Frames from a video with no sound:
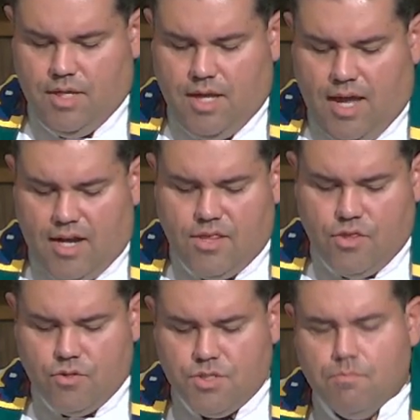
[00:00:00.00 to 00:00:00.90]
And in
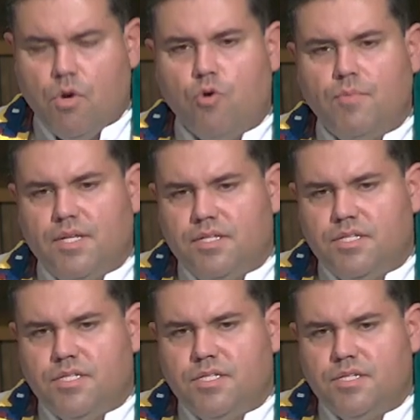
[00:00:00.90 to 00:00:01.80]
those
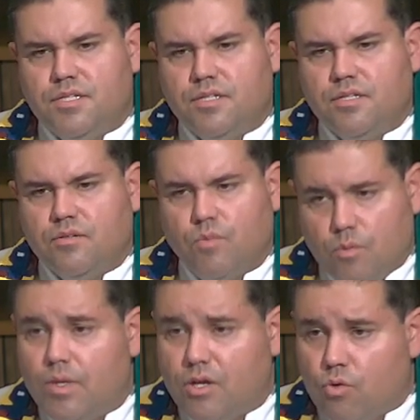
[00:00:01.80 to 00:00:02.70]
moments when
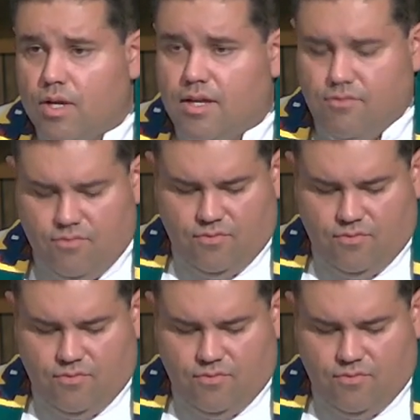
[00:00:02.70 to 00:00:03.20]
we grieve,